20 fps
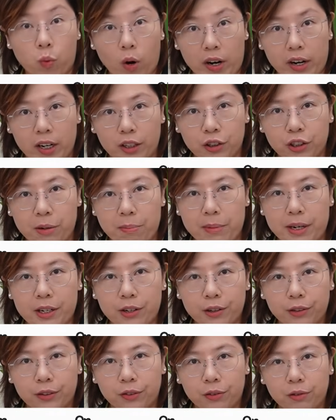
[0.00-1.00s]
100
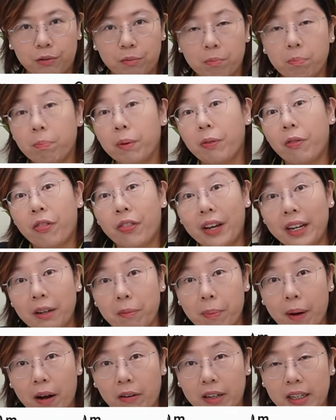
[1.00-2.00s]
meters. But think
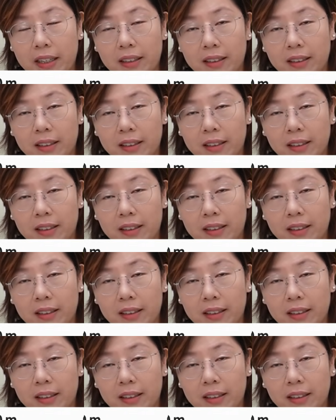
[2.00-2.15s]
about